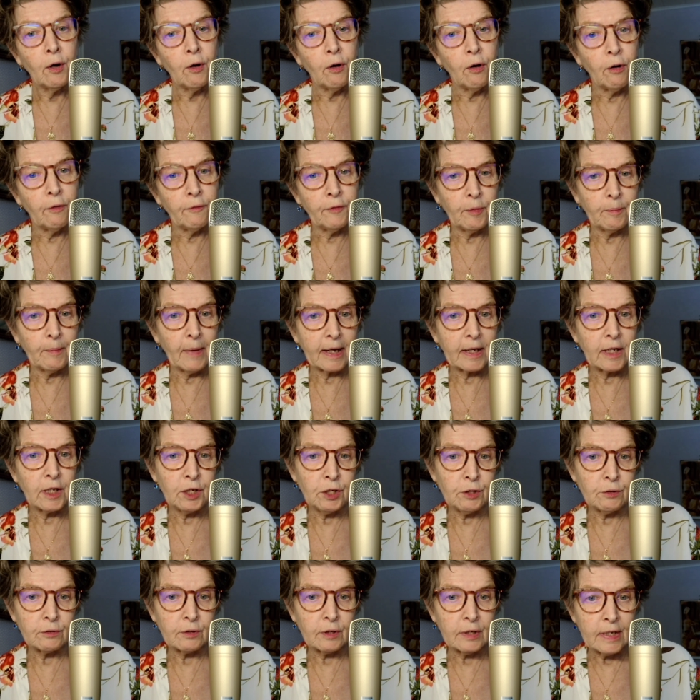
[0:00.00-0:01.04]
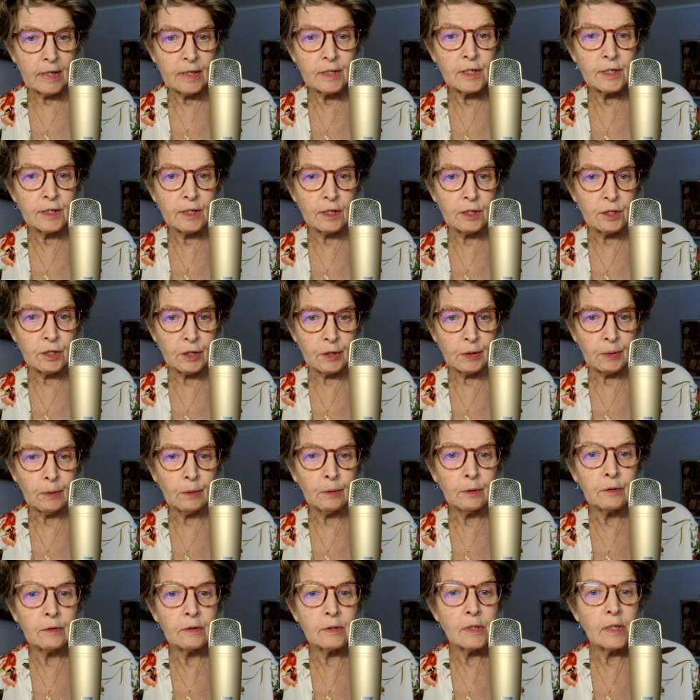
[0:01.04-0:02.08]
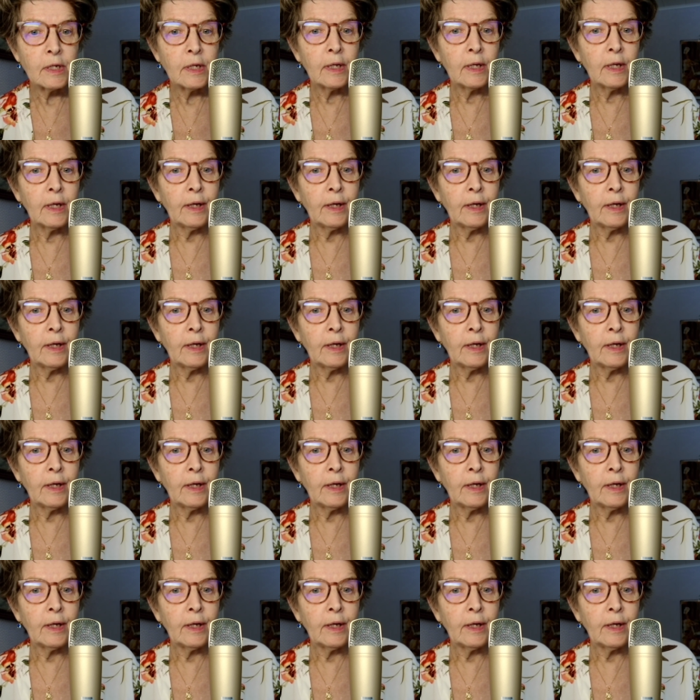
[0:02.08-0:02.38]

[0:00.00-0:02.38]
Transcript: of the Michael Newton Institute,